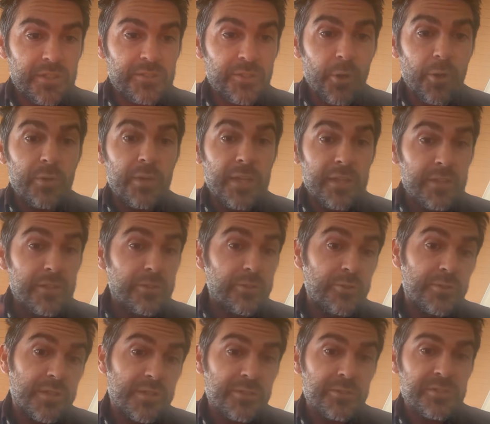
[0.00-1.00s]
So in two
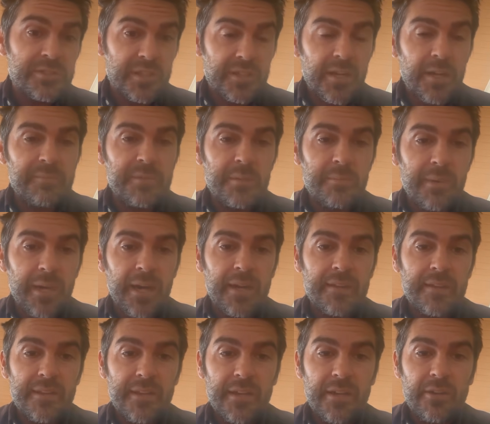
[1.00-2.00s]
tissues that come to
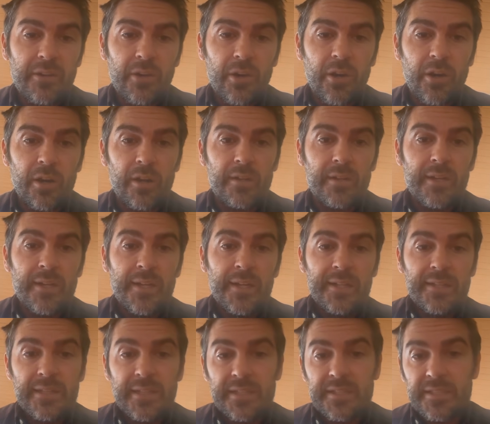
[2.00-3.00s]
mind there are
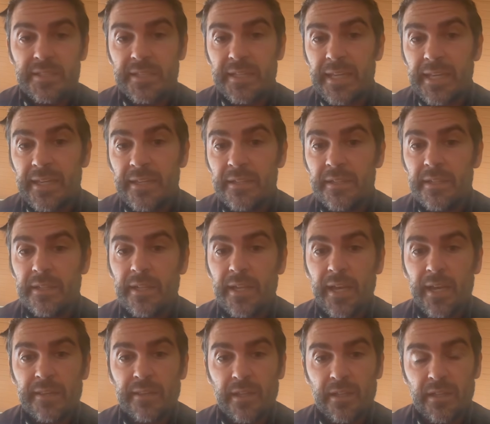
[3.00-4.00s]
the skin
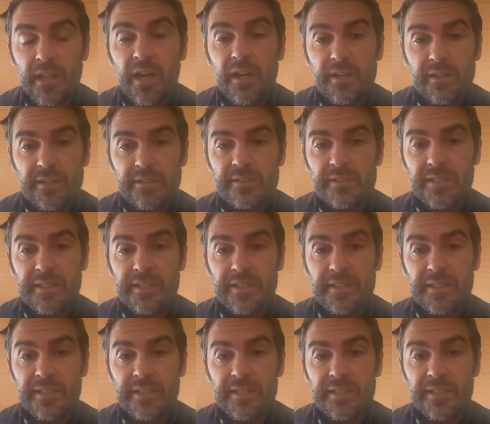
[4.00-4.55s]
and the lungs.